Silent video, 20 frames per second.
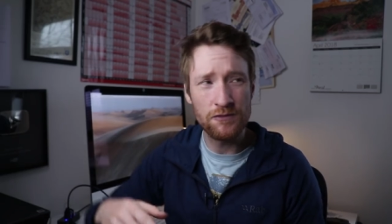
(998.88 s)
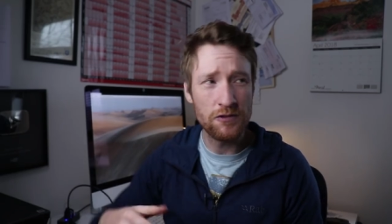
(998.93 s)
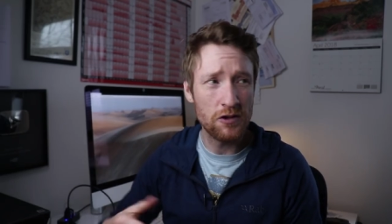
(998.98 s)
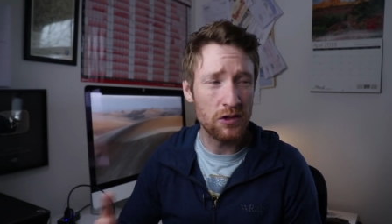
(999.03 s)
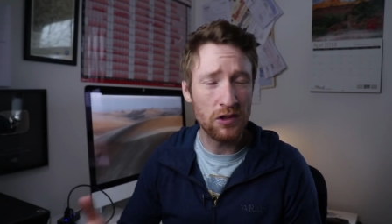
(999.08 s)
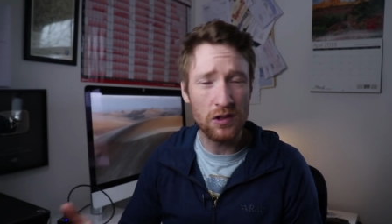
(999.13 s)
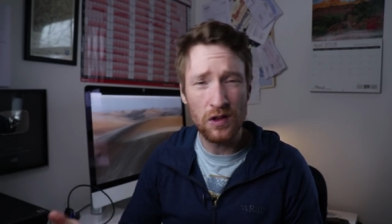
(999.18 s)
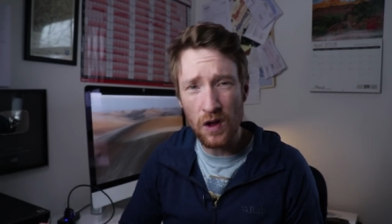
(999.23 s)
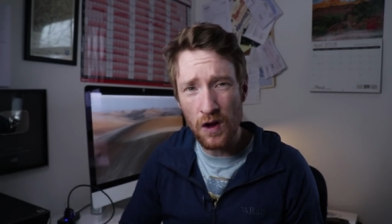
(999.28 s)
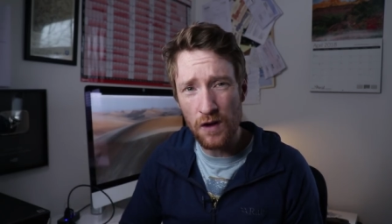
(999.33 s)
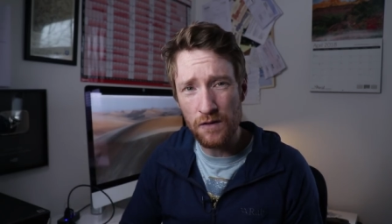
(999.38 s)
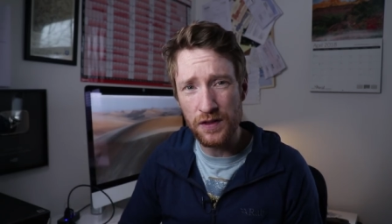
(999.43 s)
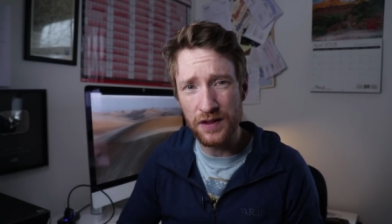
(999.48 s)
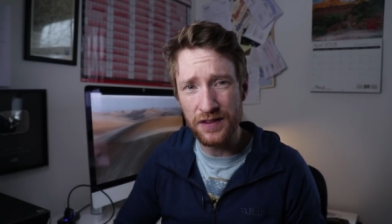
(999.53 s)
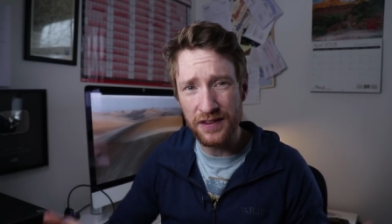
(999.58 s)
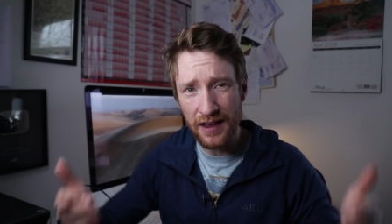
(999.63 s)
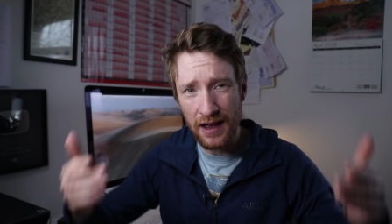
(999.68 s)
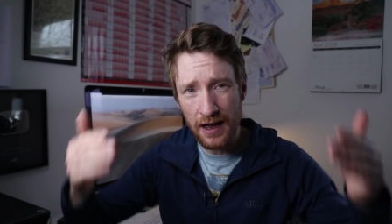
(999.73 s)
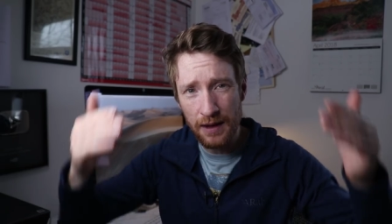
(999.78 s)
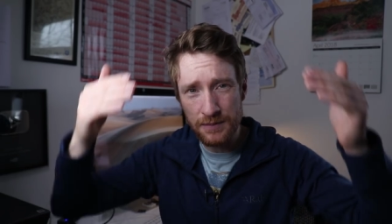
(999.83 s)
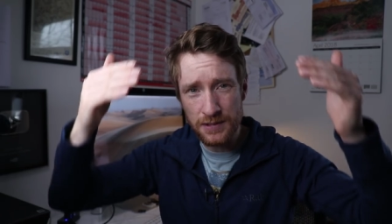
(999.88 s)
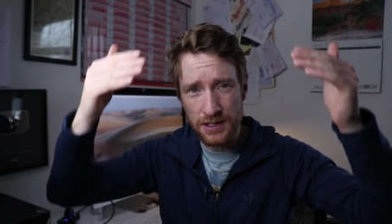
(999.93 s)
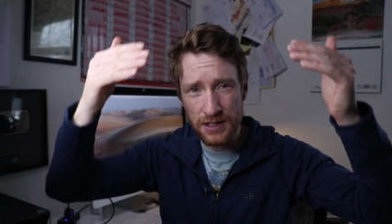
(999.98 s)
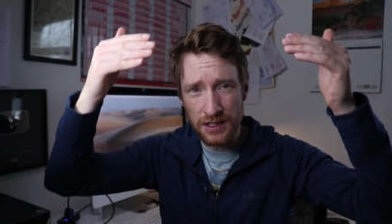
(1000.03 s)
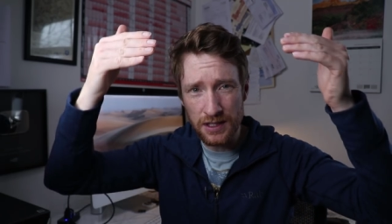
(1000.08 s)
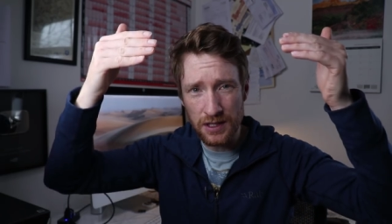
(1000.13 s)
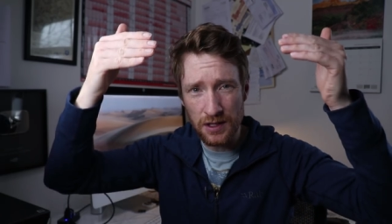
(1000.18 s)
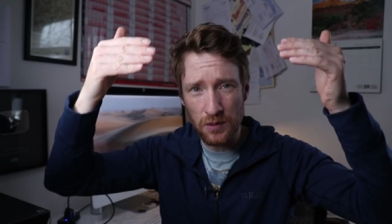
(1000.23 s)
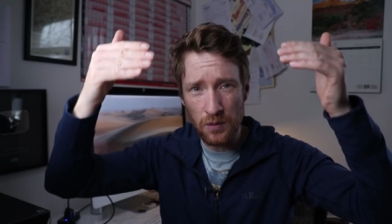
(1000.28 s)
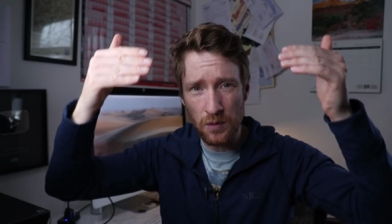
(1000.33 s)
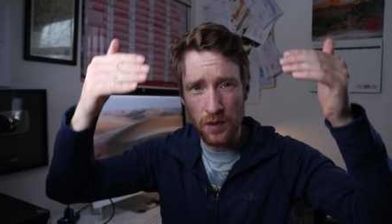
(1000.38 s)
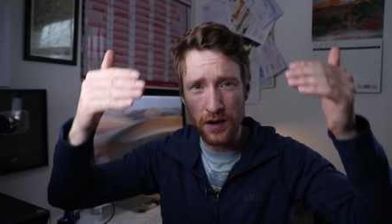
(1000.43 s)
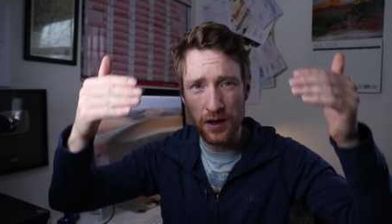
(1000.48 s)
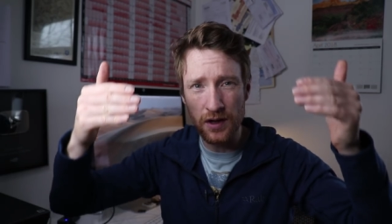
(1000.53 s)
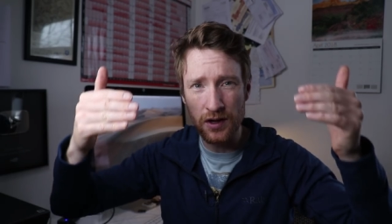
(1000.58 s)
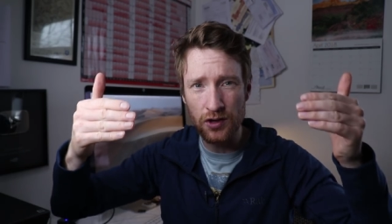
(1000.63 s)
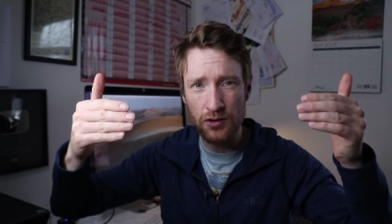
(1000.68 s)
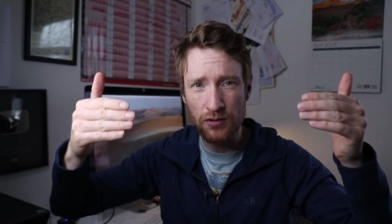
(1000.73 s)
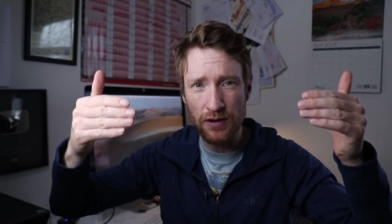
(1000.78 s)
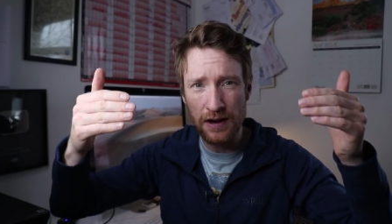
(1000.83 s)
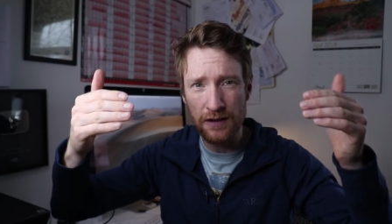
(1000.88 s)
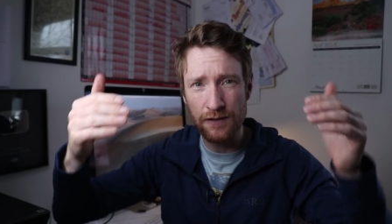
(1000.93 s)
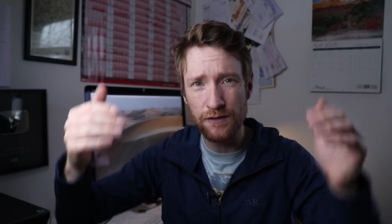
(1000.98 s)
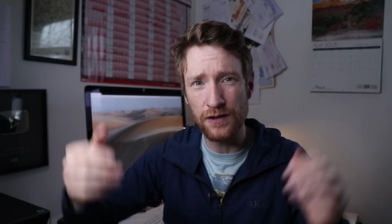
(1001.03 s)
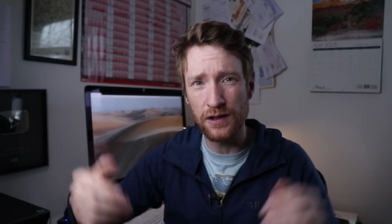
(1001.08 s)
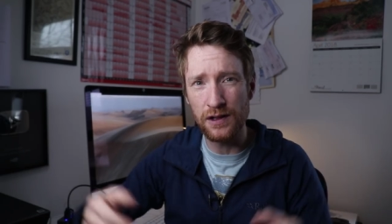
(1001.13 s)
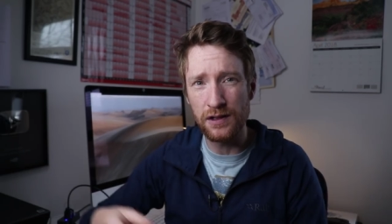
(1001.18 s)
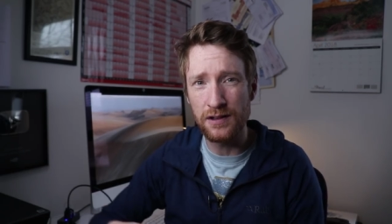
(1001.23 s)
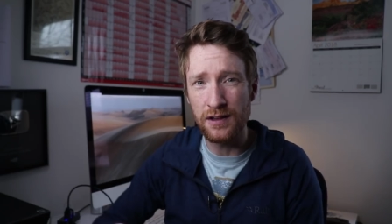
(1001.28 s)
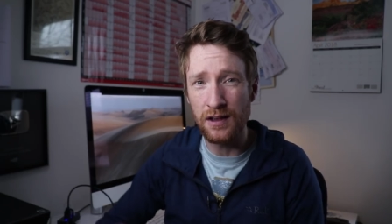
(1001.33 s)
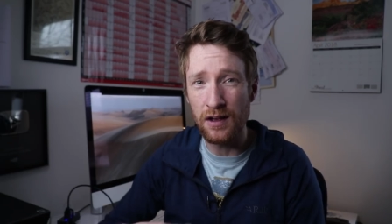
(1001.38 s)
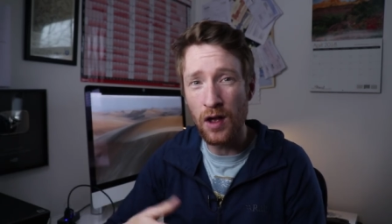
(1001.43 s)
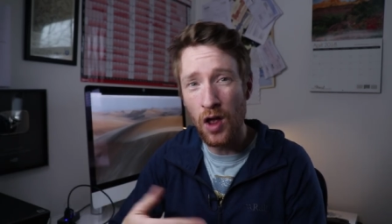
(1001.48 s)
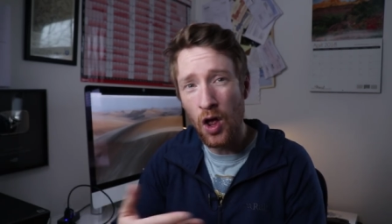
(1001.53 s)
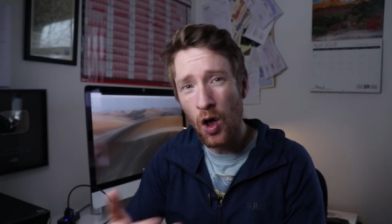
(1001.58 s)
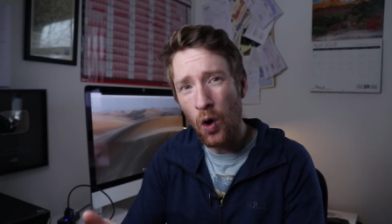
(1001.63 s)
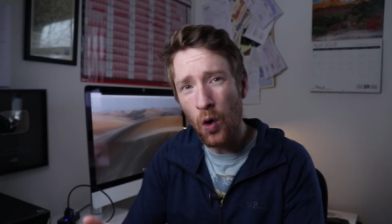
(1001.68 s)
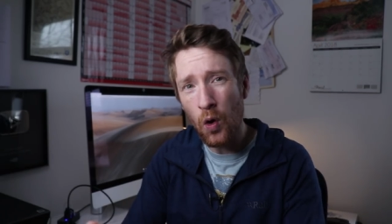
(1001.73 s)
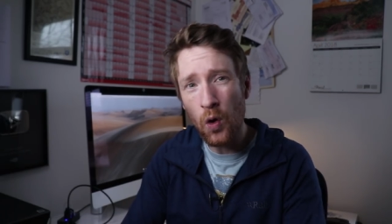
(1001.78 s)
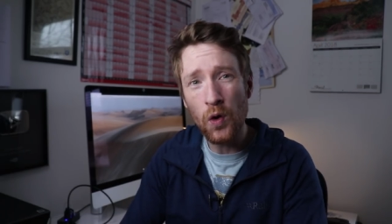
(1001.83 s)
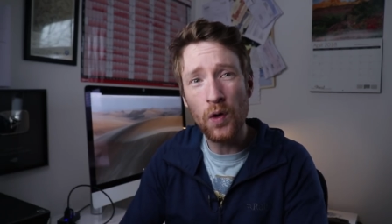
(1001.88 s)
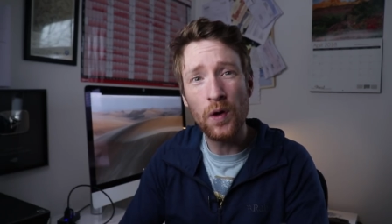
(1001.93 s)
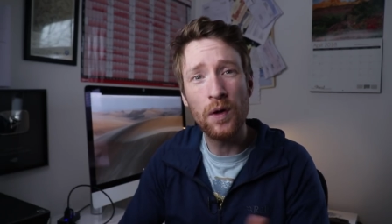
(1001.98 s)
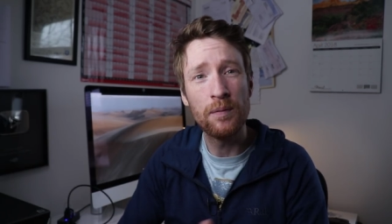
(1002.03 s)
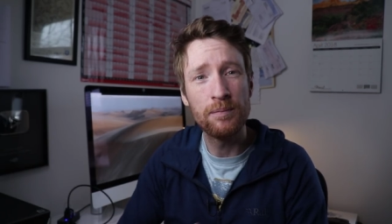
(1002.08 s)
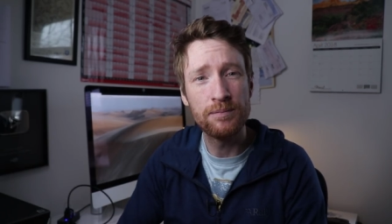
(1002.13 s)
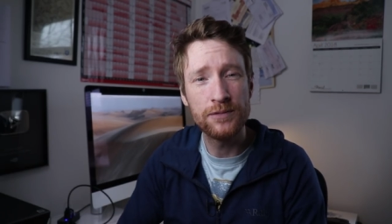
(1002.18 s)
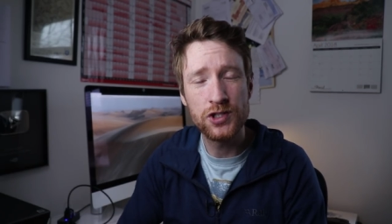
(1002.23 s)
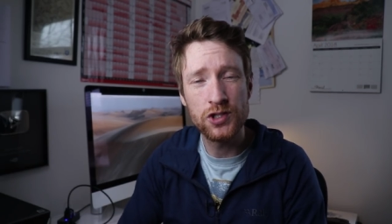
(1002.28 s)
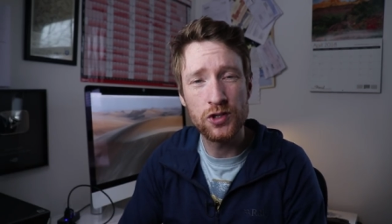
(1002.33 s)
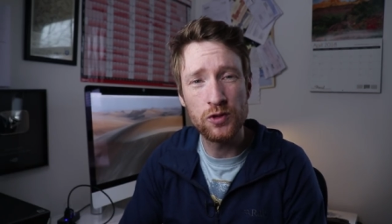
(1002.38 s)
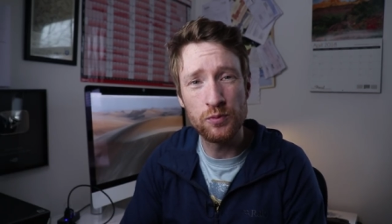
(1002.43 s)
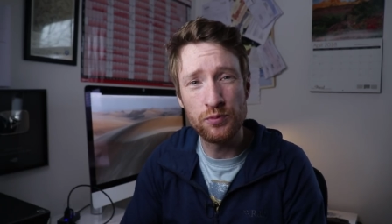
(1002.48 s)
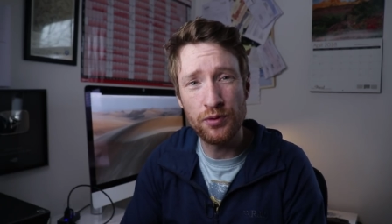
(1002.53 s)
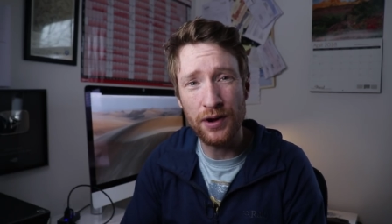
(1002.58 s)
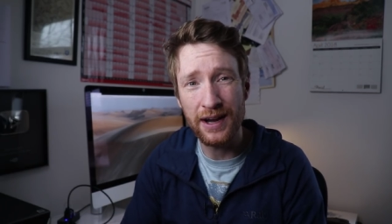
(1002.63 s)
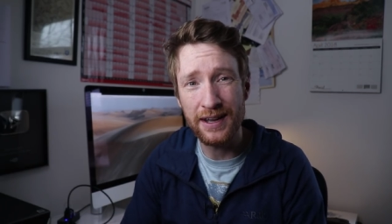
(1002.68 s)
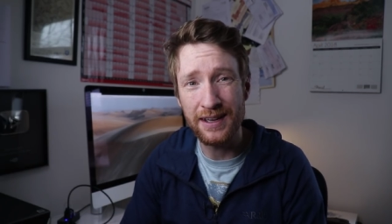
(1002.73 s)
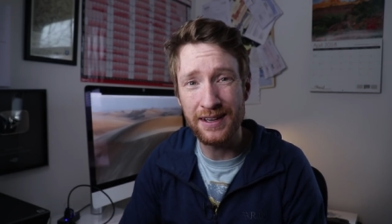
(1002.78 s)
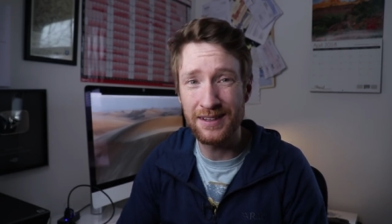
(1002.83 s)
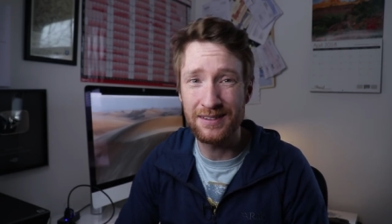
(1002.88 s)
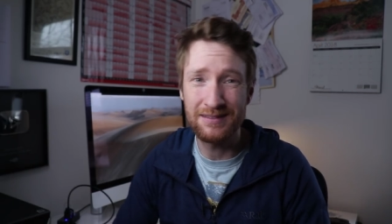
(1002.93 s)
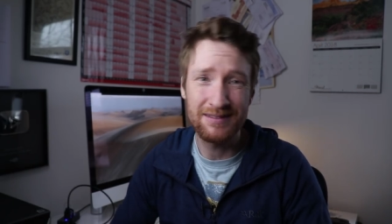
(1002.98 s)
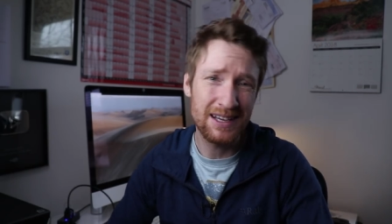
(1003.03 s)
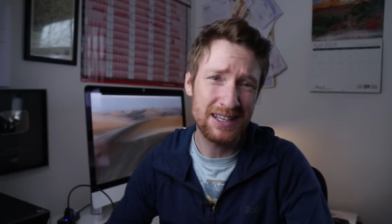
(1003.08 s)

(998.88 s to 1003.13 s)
for a lot of the time so you're going to want a grad filter or shoot bracket.